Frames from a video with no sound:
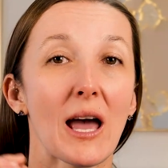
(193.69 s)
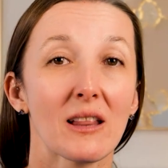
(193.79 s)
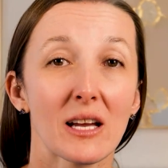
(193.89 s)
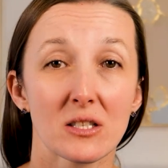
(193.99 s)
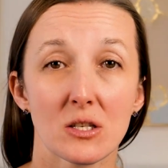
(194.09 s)
I
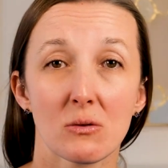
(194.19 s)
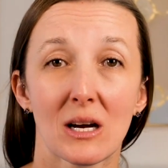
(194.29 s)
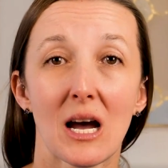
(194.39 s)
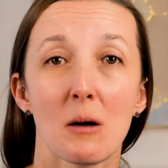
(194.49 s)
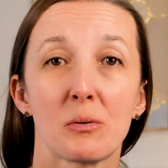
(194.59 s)
like to do a
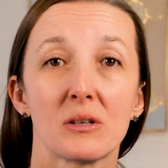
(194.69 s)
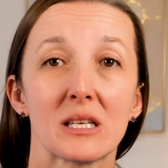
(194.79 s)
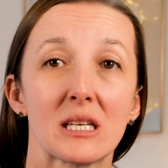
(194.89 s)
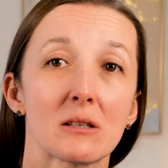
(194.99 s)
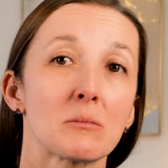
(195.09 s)
couple
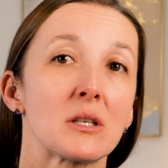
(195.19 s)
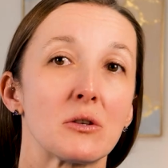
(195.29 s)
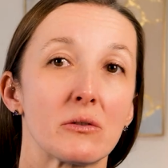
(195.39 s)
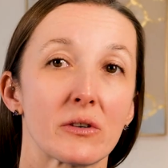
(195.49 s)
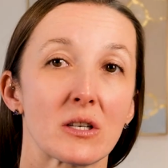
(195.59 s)
ear
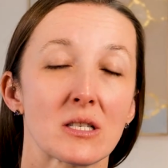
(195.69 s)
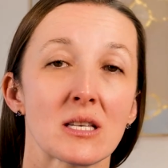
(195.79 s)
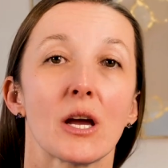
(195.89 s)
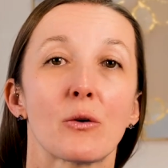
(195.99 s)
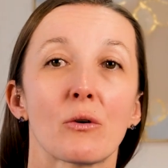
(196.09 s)
maneuvers
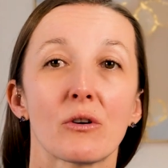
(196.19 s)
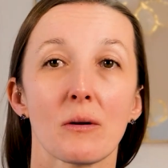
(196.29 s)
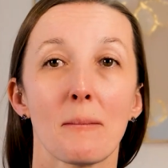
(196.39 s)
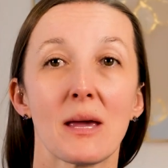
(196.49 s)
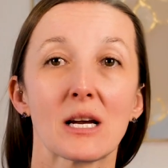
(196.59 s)
in order to
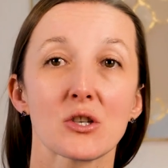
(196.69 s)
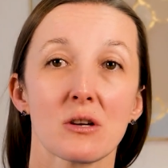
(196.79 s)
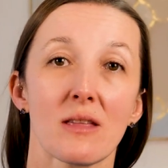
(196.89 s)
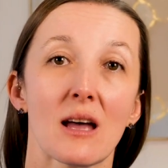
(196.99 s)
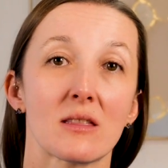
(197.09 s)
make sure
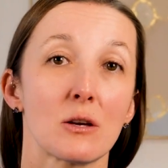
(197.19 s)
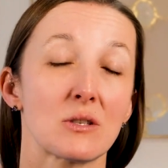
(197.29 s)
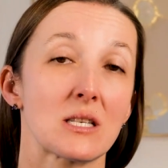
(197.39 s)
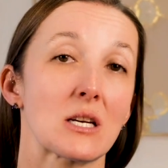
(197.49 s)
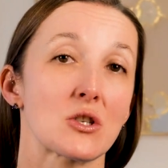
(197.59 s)
that the
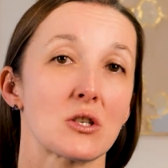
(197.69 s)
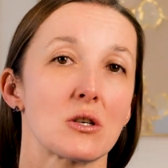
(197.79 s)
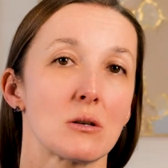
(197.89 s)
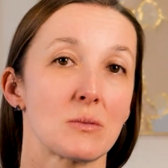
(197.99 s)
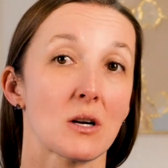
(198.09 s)
eustachian
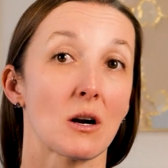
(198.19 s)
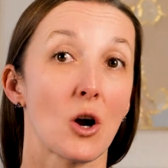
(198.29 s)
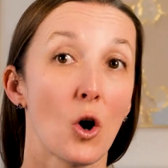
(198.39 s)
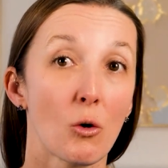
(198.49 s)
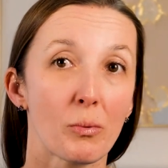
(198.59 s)
tubes are
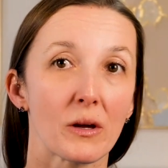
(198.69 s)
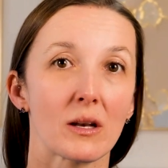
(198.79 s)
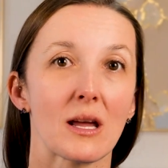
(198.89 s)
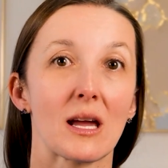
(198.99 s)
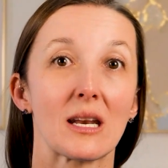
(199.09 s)

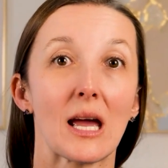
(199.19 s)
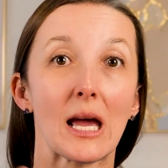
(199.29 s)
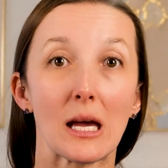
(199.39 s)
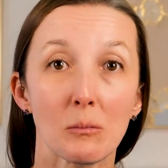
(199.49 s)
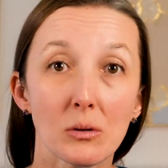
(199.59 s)
open and
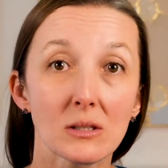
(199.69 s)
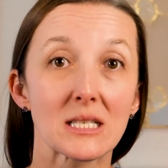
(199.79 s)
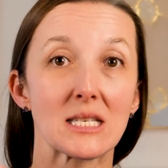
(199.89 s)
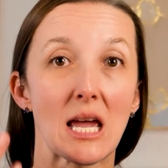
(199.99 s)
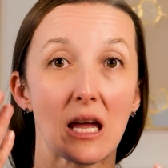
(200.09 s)
able to
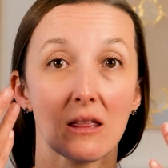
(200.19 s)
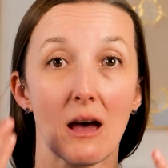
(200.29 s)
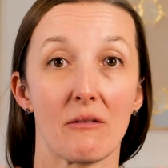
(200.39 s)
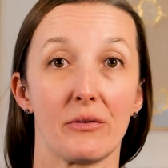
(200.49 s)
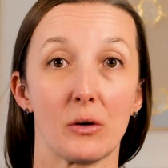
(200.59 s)
take
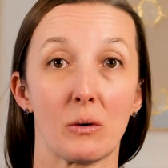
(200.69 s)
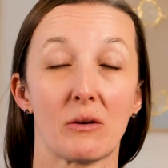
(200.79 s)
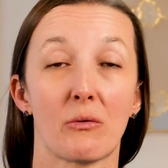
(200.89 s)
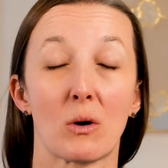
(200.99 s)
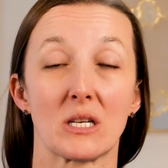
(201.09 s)
that fluid
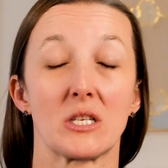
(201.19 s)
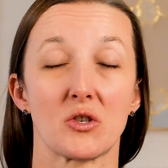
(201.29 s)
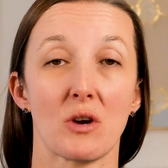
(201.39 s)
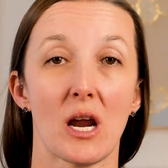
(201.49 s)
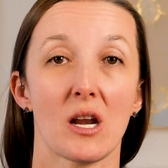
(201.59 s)
for it to drain.